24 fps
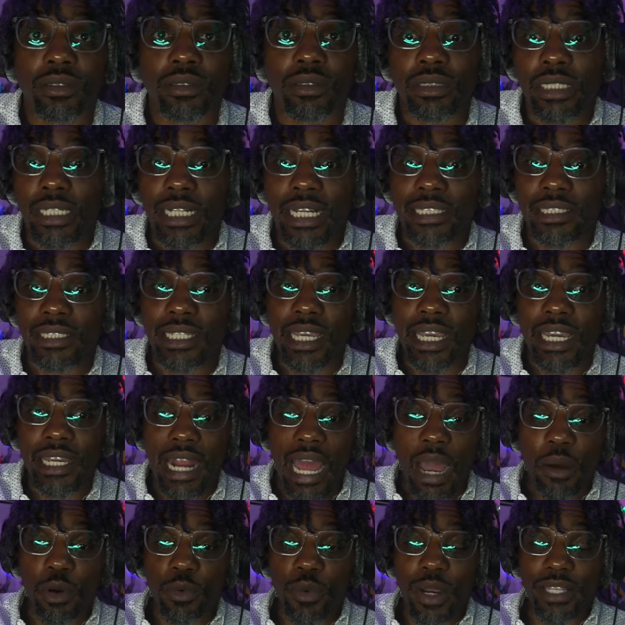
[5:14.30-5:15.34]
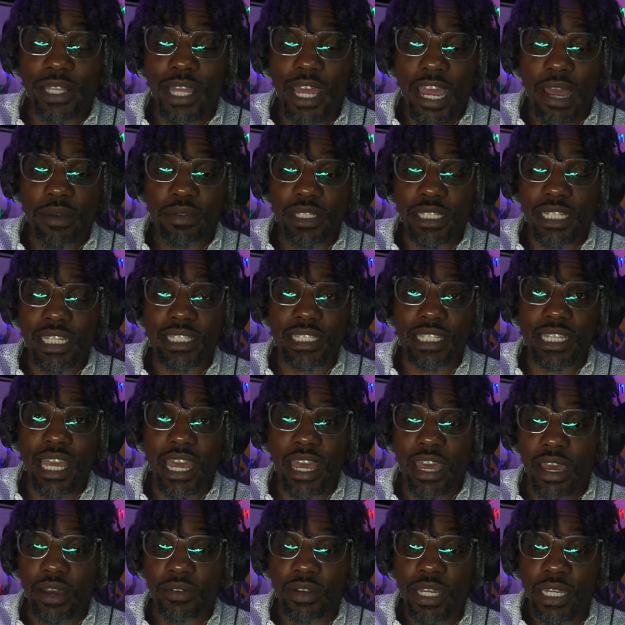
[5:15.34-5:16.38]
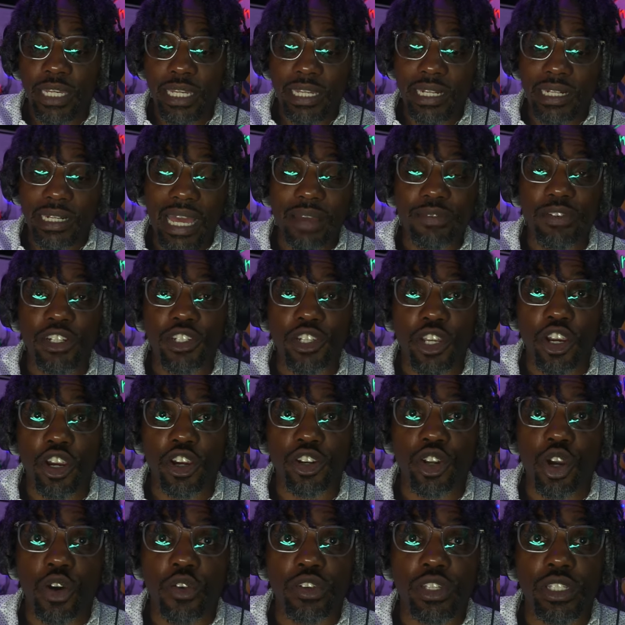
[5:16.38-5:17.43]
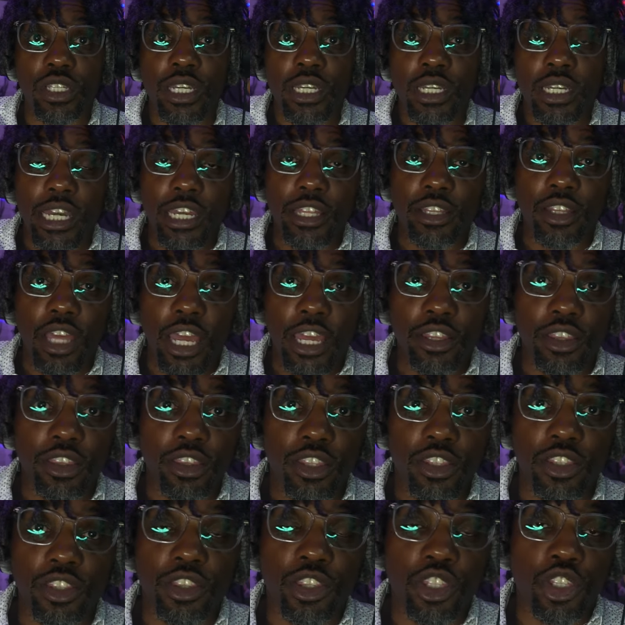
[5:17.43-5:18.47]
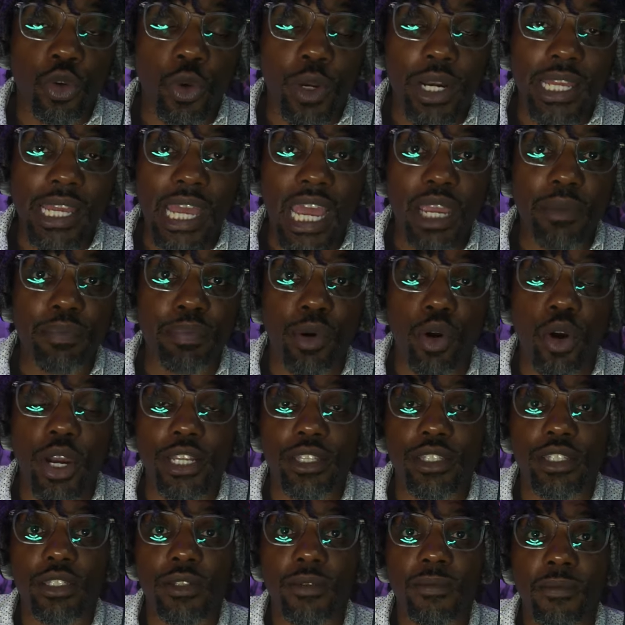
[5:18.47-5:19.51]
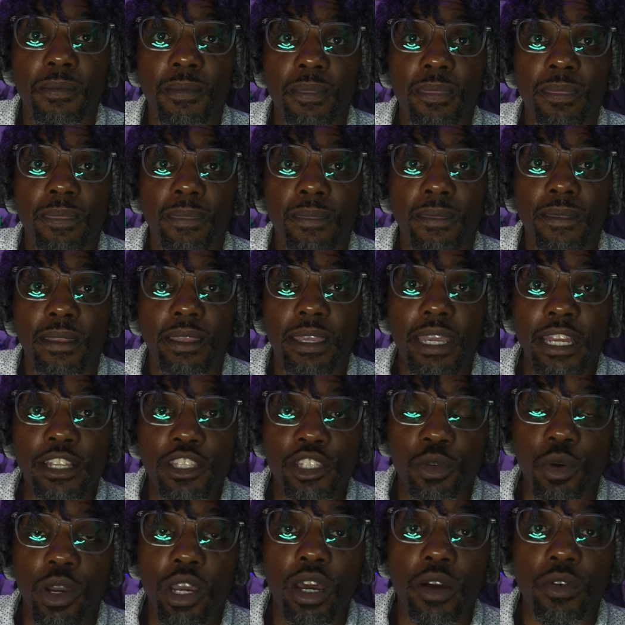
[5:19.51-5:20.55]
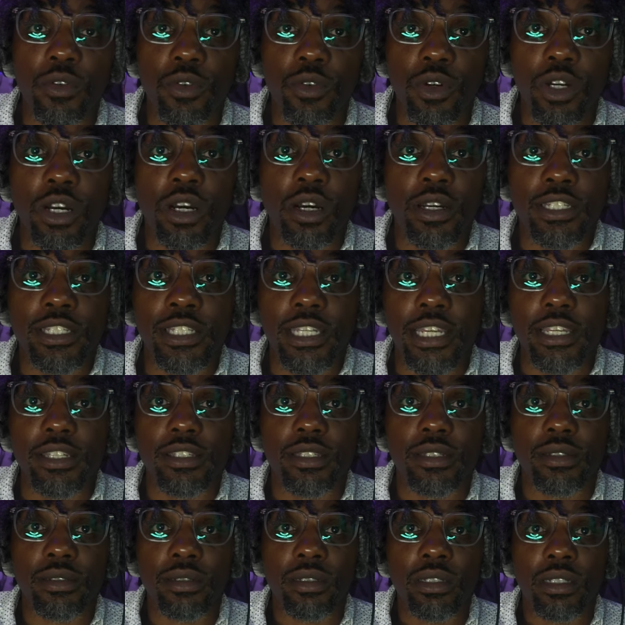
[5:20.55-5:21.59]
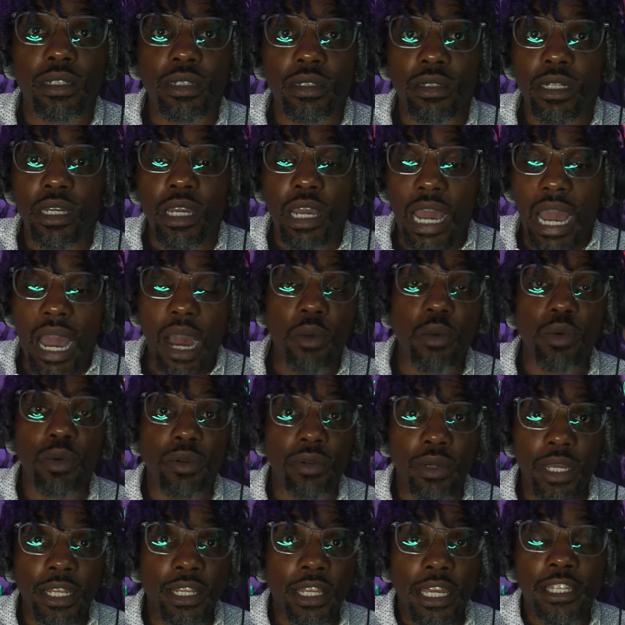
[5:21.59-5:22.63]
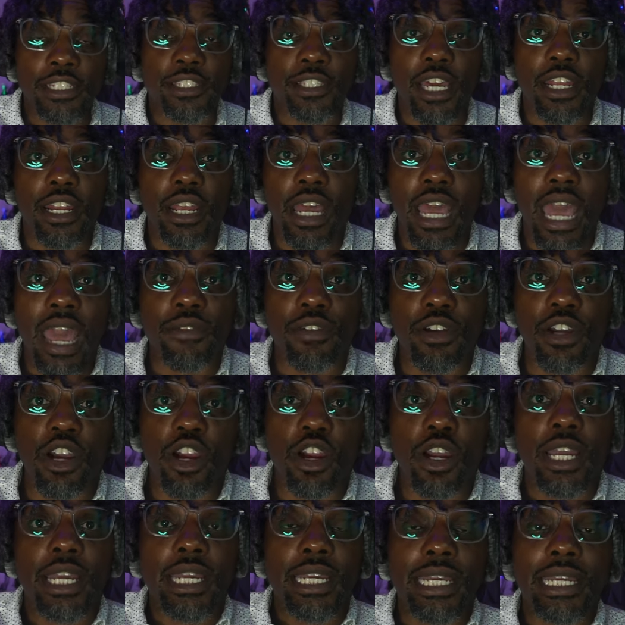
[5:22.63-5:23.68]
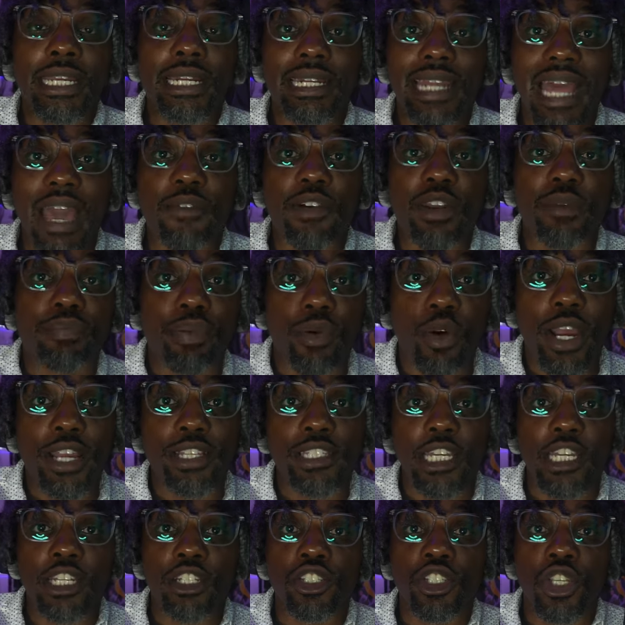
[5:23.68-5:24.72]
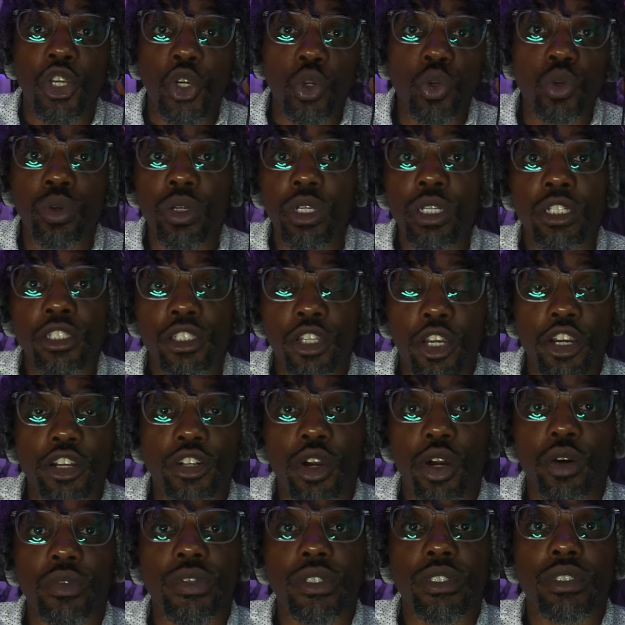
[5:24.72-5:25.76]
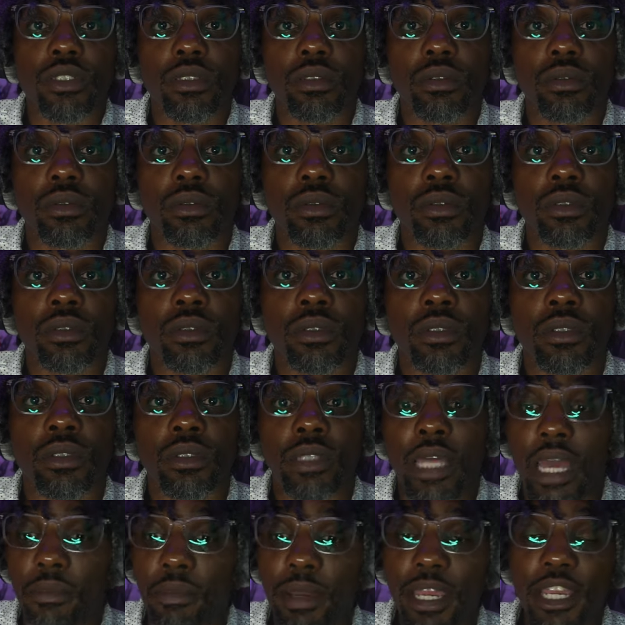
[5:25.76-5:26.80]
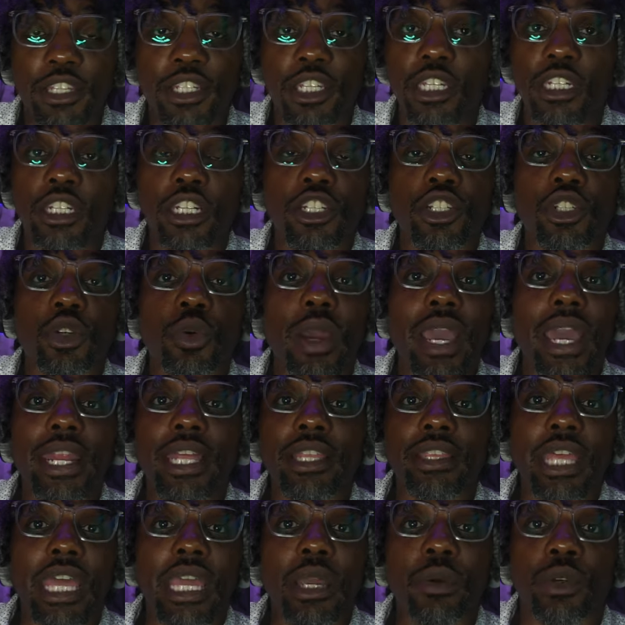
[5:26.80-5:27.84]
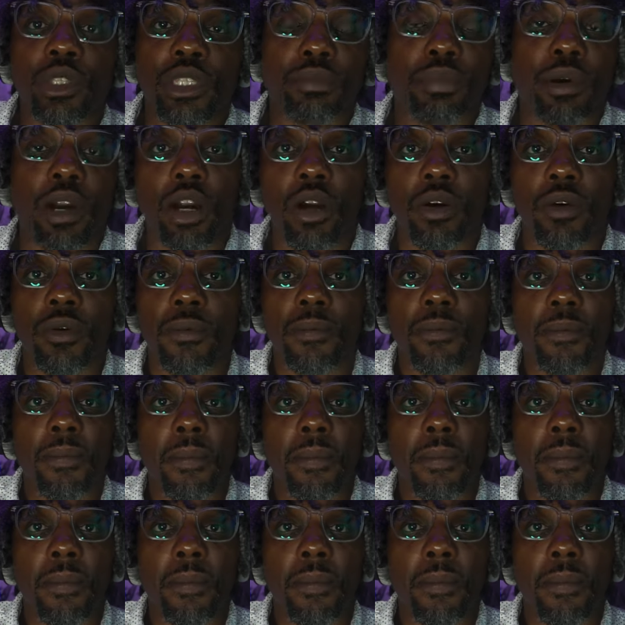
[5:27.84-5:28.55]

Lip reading: Like I said, I would rather have CeCe have 11 turnovers and 28 points and 12 assists. Instead of having her 11 points and 2 turnovers. That means she couldn't do anything with the ball.